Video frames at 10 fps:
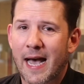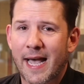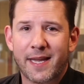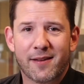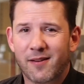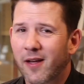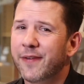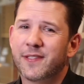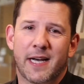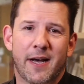Hey,
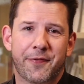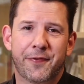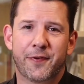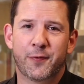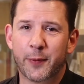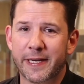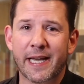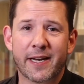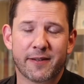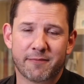life's tough. We
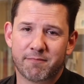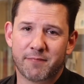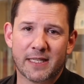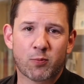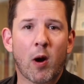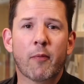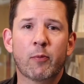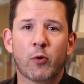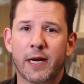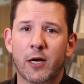get it. That's why we
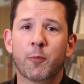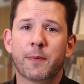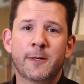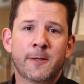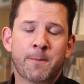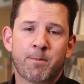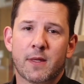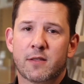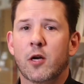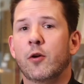want to help.
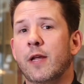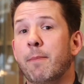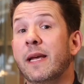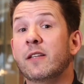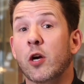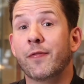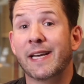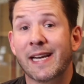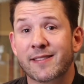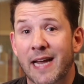So that means over
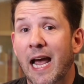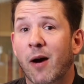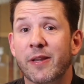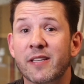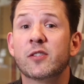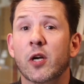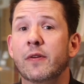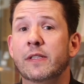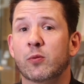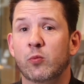the next hour, this
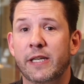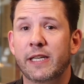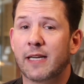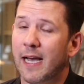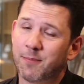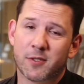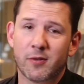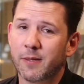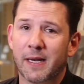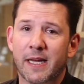service, we
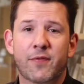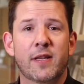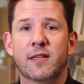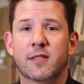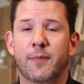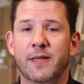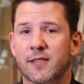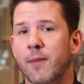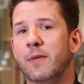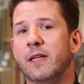absolutely believe that there's going to be
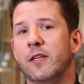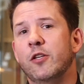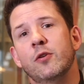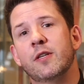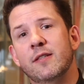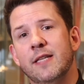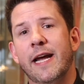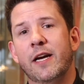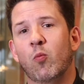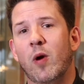something that you can
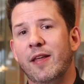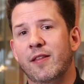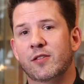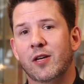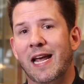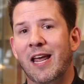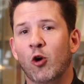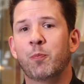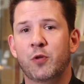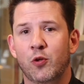take away that's going to
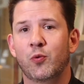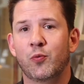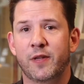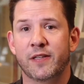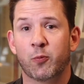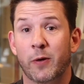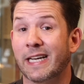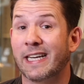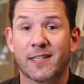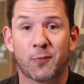help you this
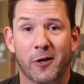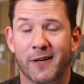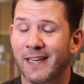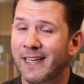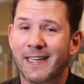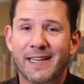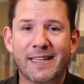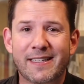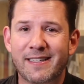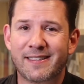week. And guess what?
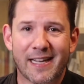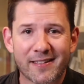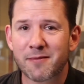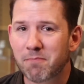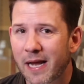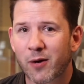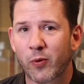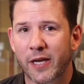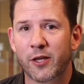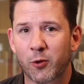It doesn't matter
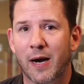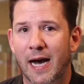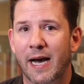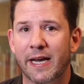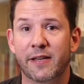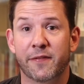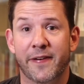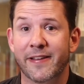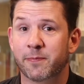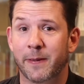where you are in the
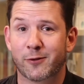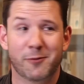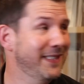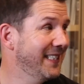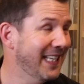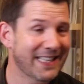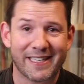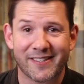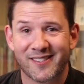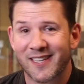faith spectrum. And get
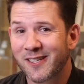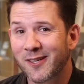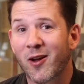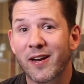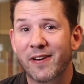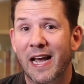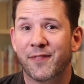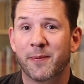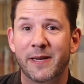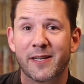this, you don't even
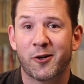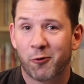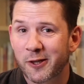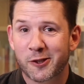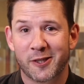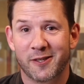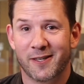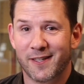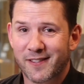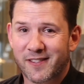have to be a Christian
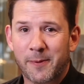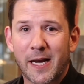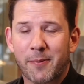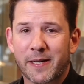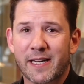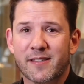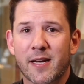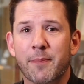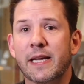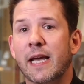to be able to get
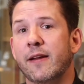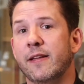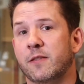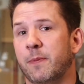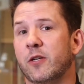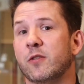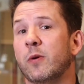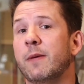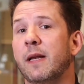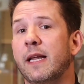something out of this, because
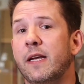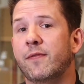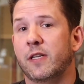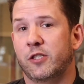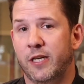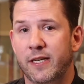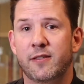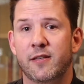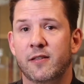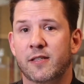we believe that
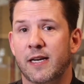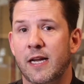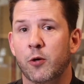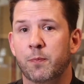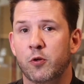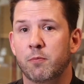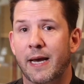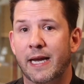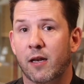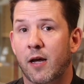Jesus can help you
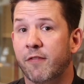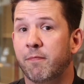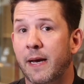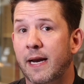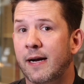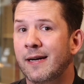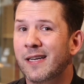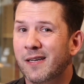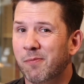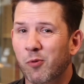make life better.
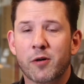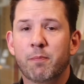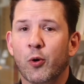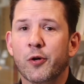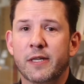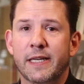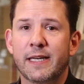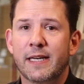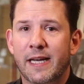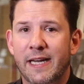More importantly,
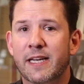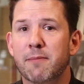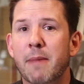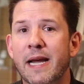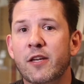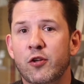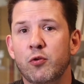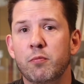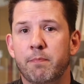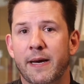he can make
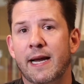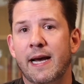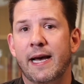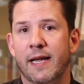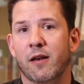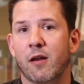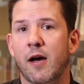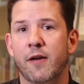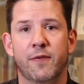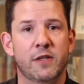you better at
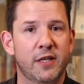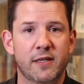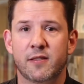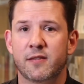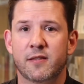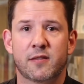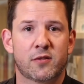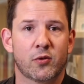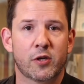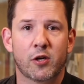life. And Jesus is the
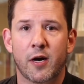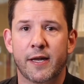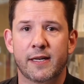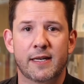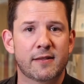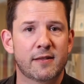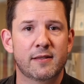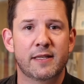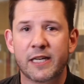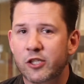sort of guy that
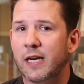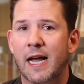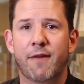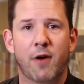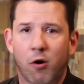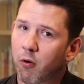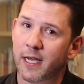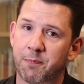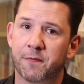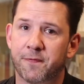doesn't need you to have a whole
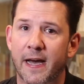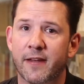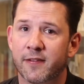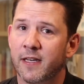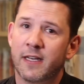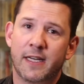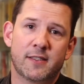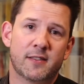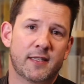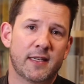heap of faith. He
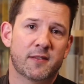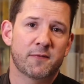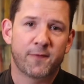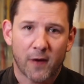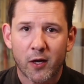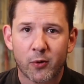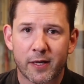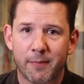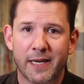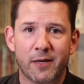just says, follow
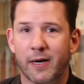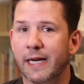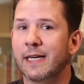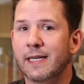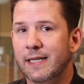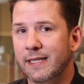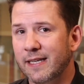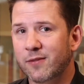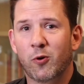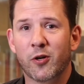him anyway. And
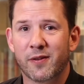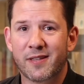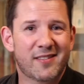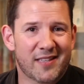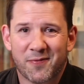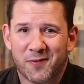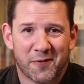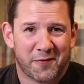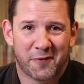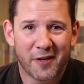guess what? This stuff's
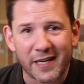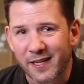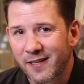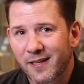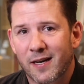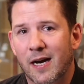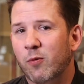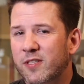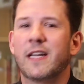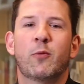for free.
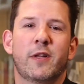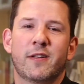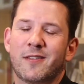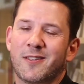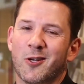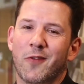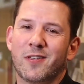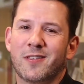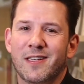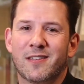Stick with us. The
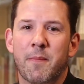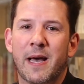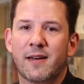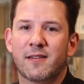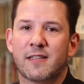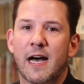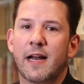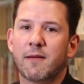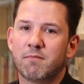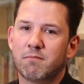service is about to
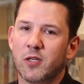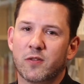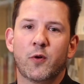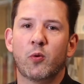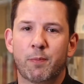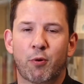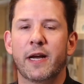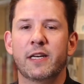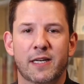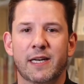start. Most of all, we're
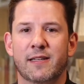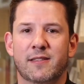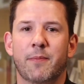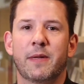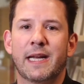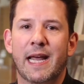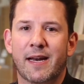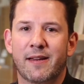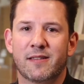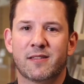praying you're going to get something
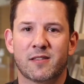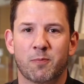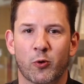out of this